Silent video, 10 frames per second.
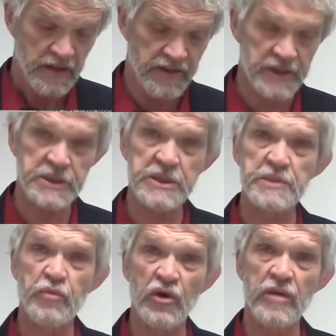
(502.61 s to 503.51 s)
This is
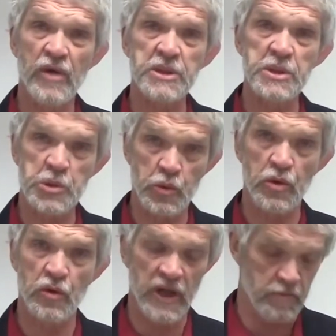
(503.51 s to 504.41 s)
pretty much
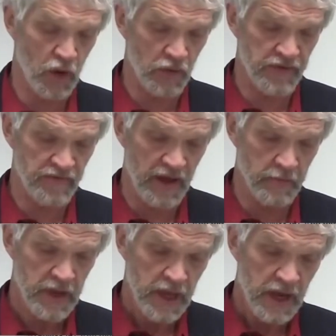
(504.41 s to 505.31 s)
true in both of them.
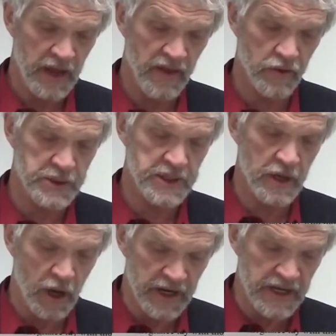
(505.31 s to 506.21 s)
There is an
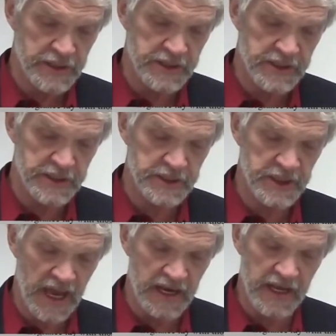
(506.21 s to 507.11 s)
uneasy
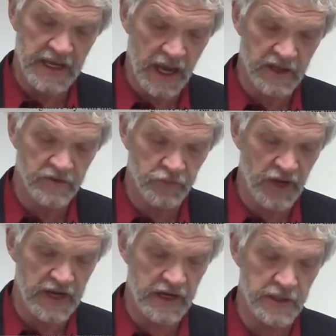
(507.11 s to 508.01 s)
society
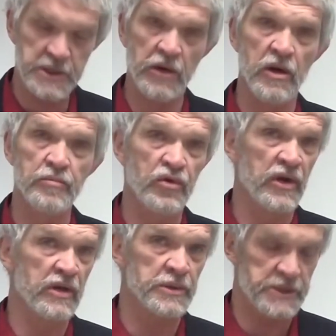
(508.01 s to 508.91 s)
contemplating its current
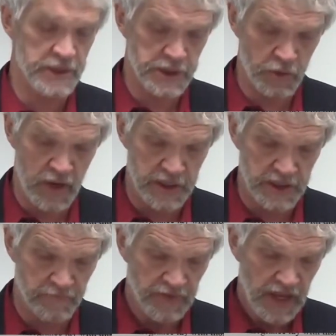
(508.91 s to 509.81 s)
political situation.